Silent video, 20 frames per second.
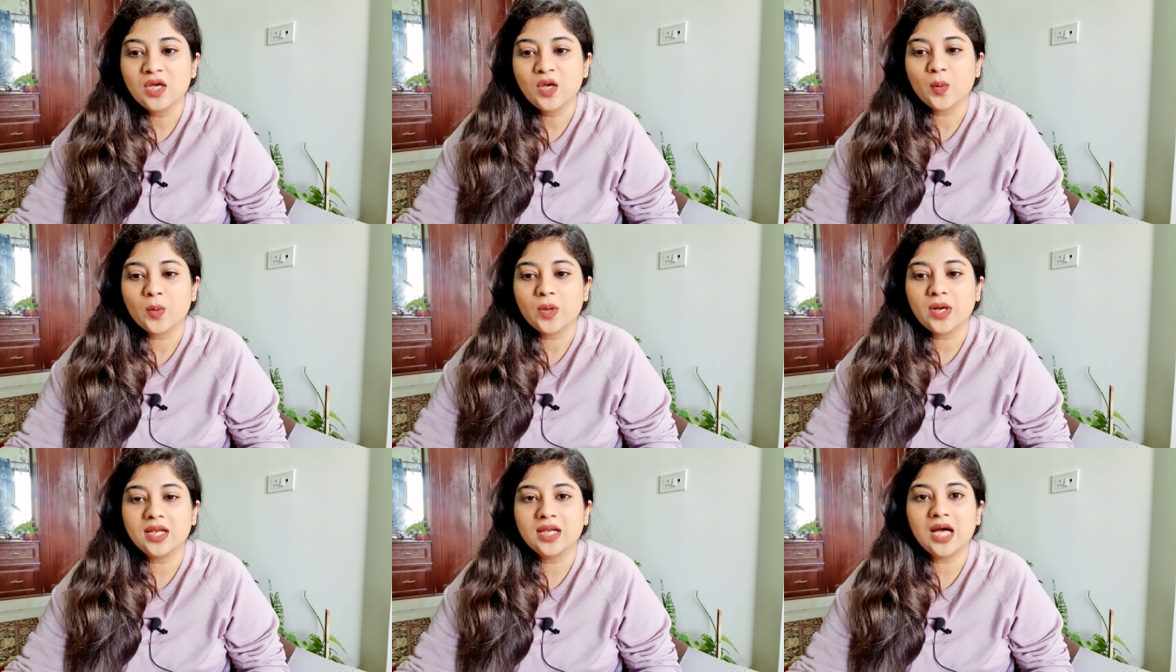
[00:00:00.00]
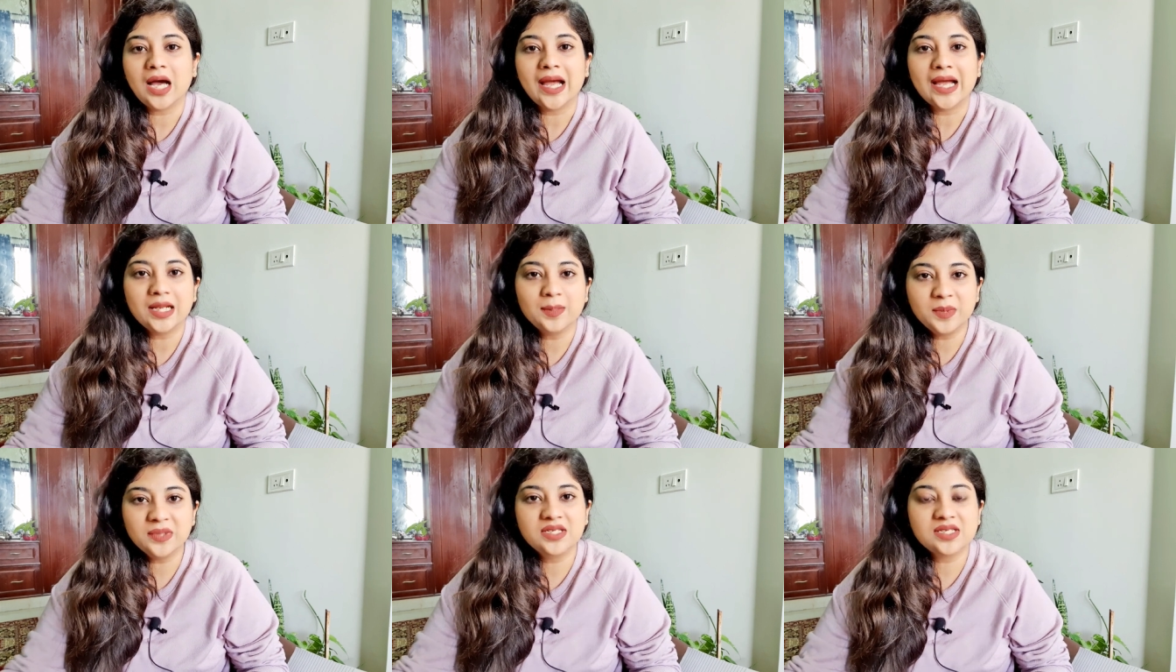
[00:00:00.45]
Well,
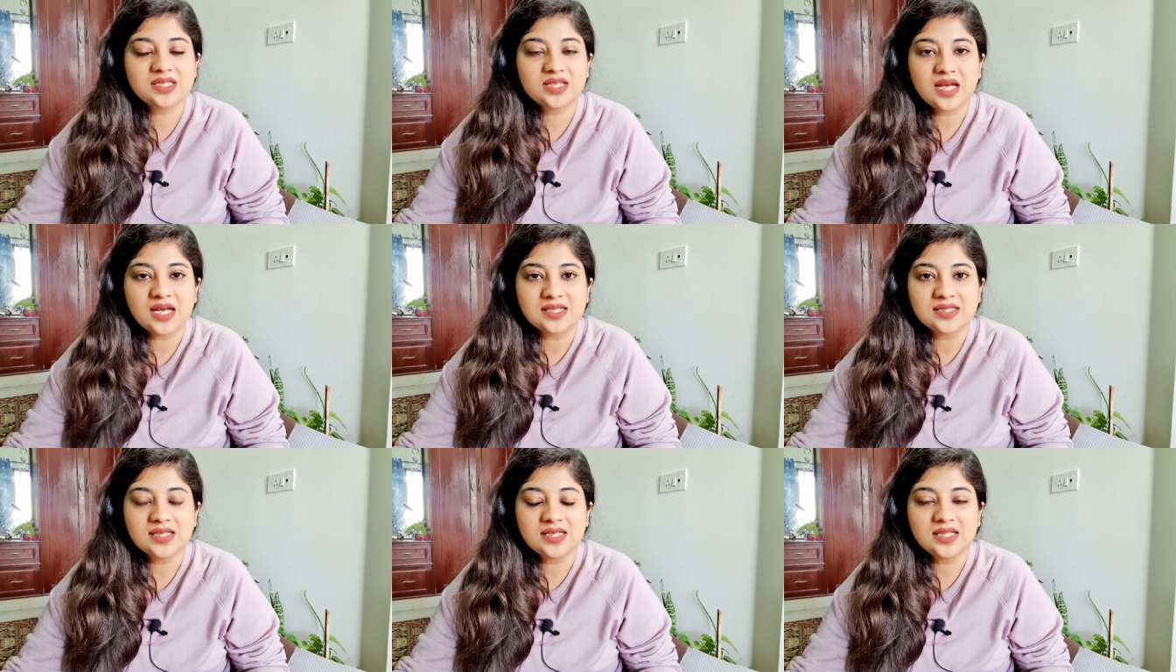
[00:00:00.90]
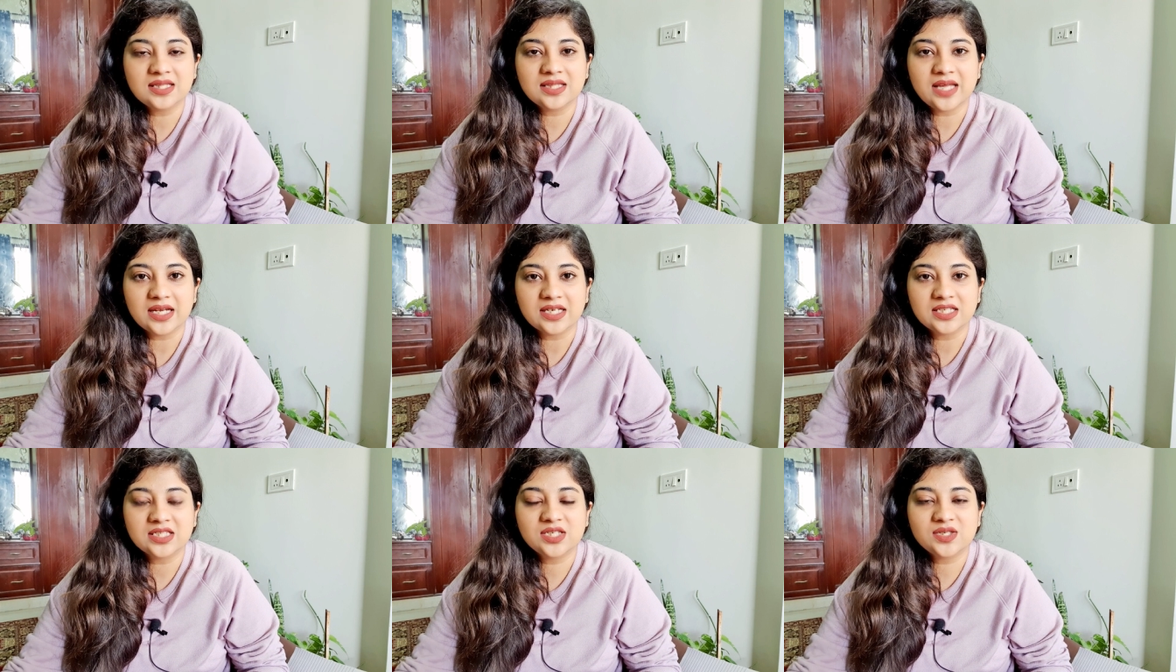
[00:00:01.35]
I'll be discussing
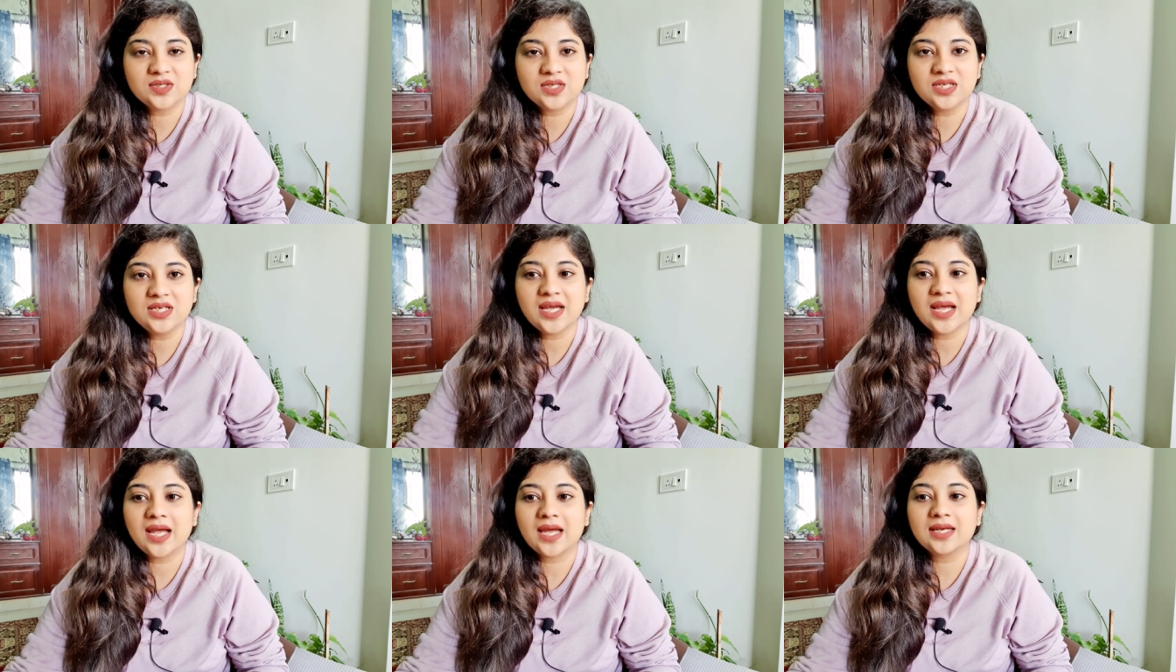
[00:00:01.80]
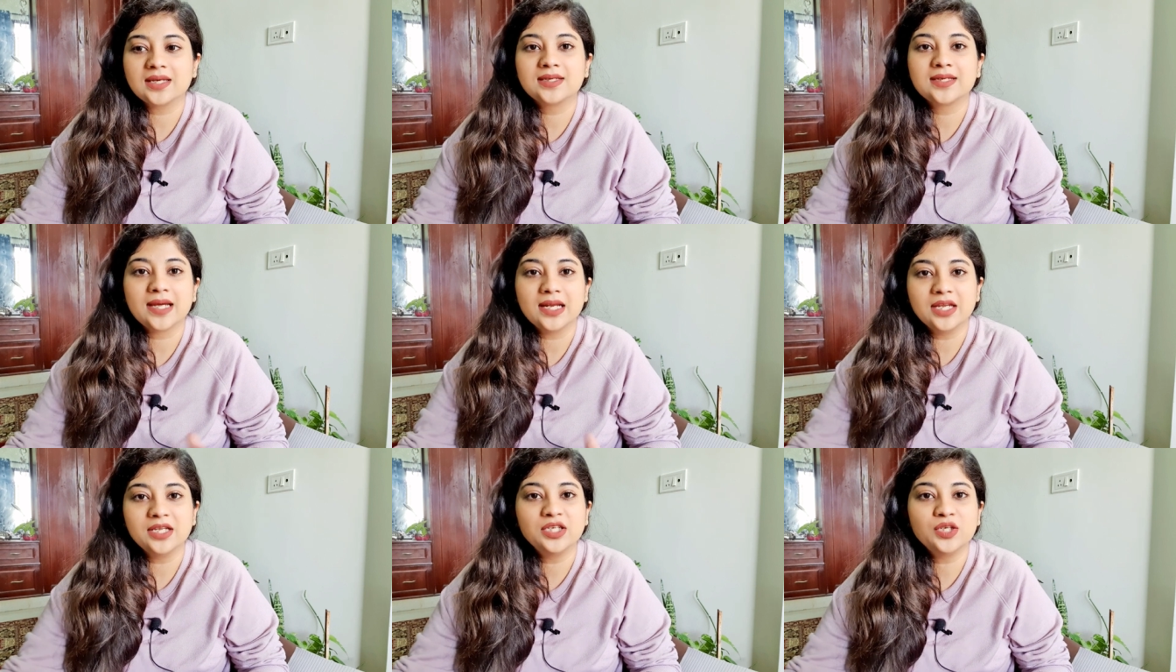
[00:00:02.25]
that today and
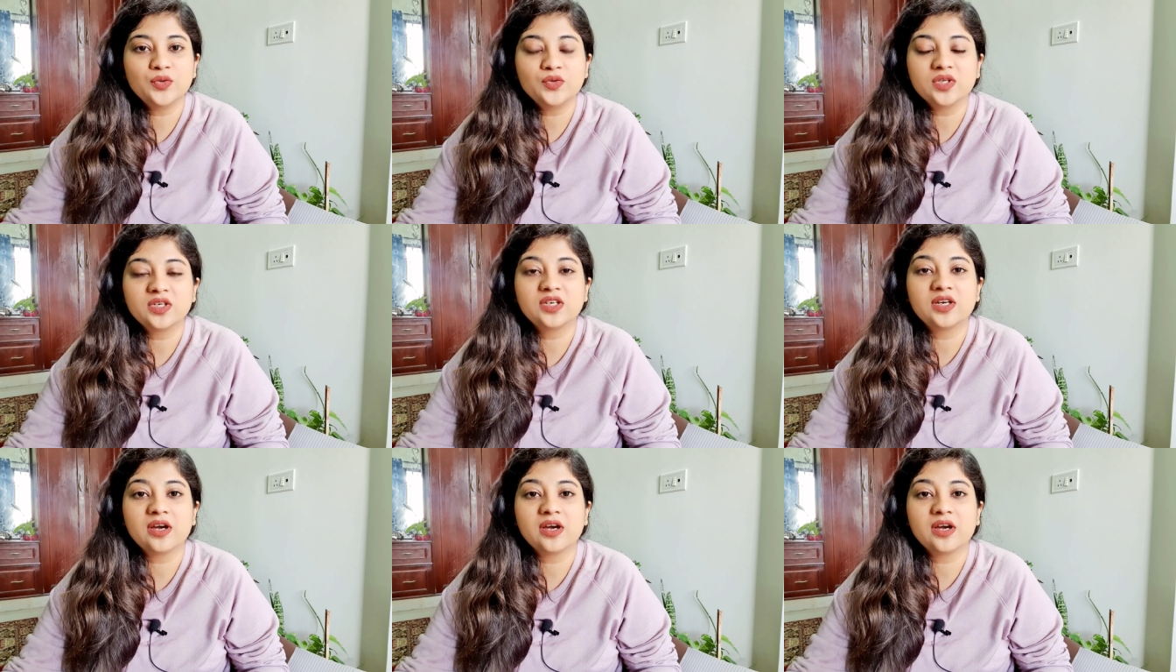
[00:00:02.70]
telling you the